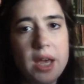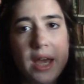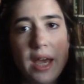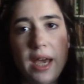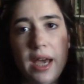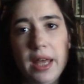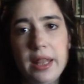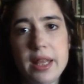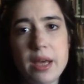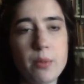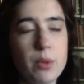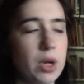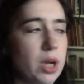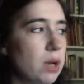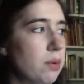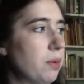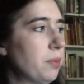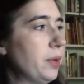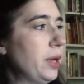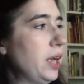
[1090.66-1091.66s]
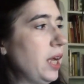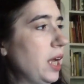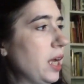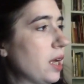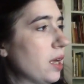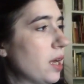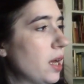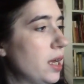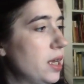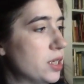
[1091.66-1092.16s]
And then we're going to be
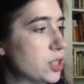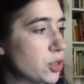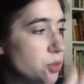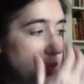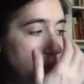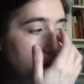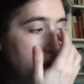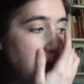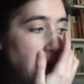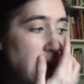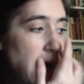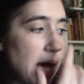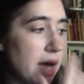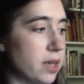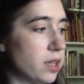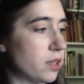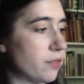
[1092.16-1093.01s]
reading A History of God,